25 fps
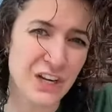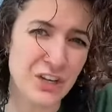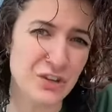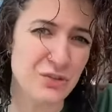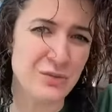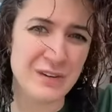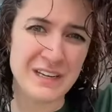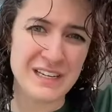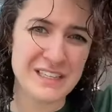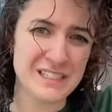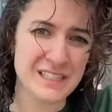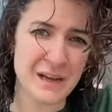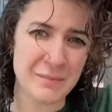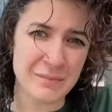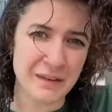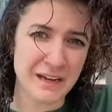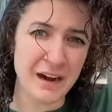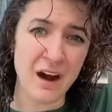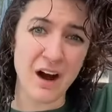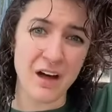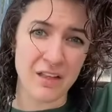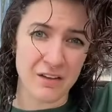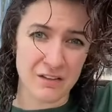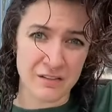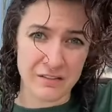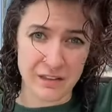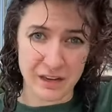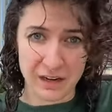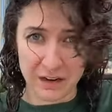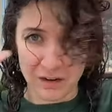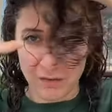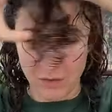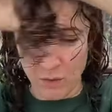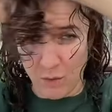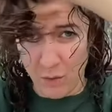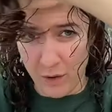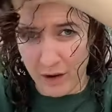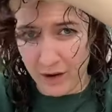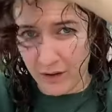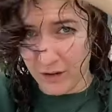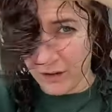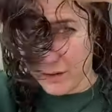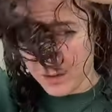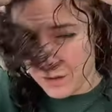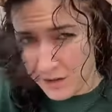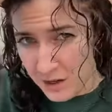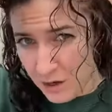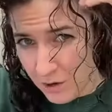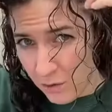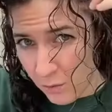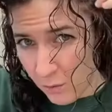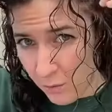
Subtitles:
you need something other than an oil.